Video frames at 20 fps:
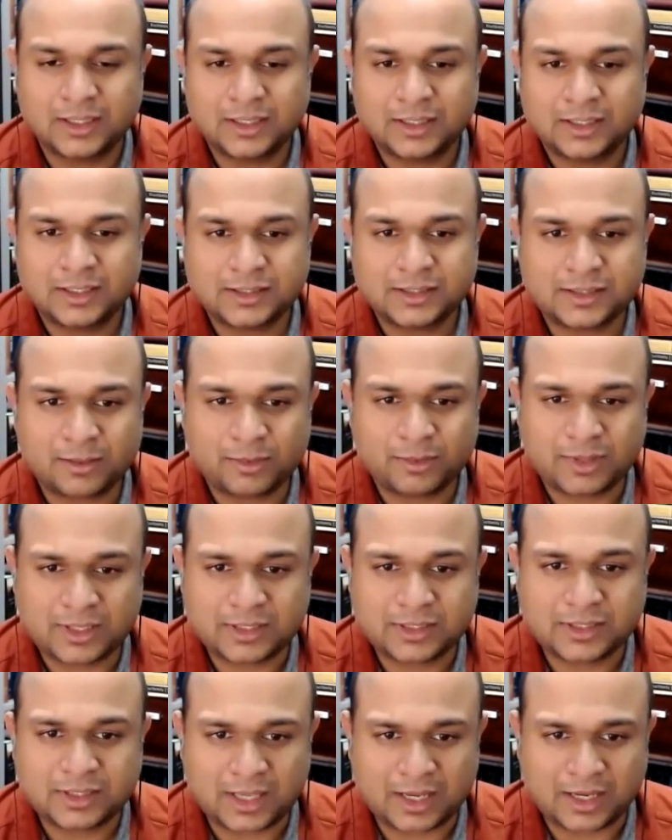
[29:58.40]
some of
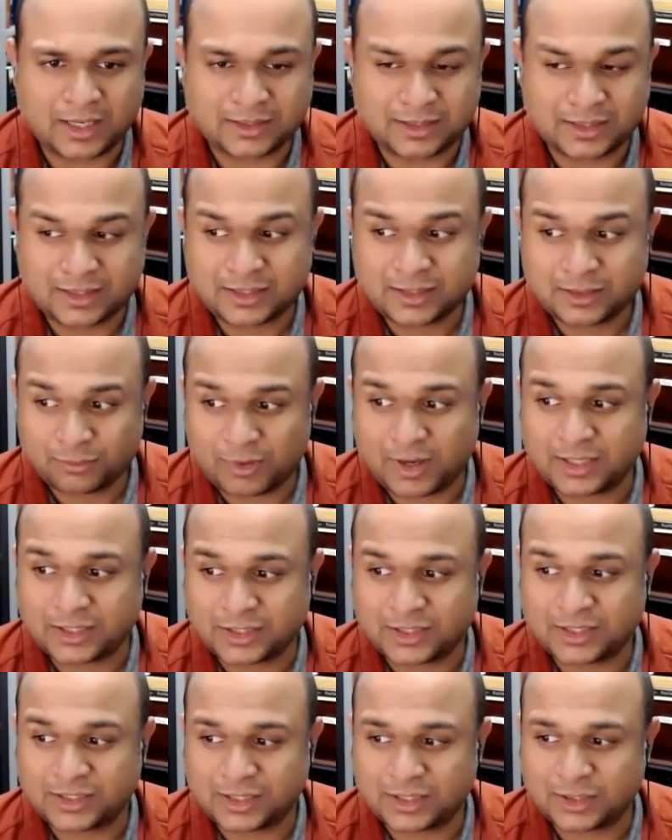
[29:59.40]
these things. This is a
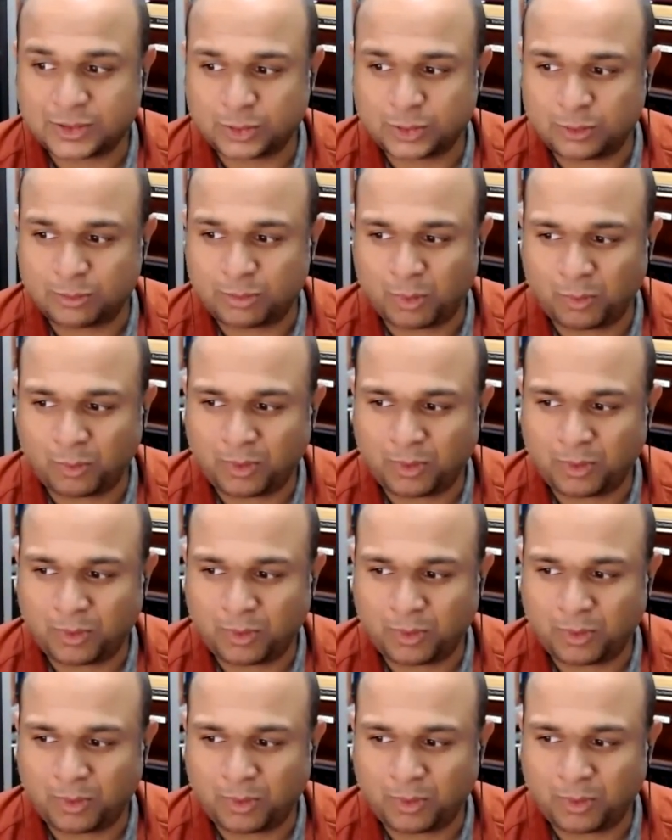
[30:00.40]
righteousness issue, but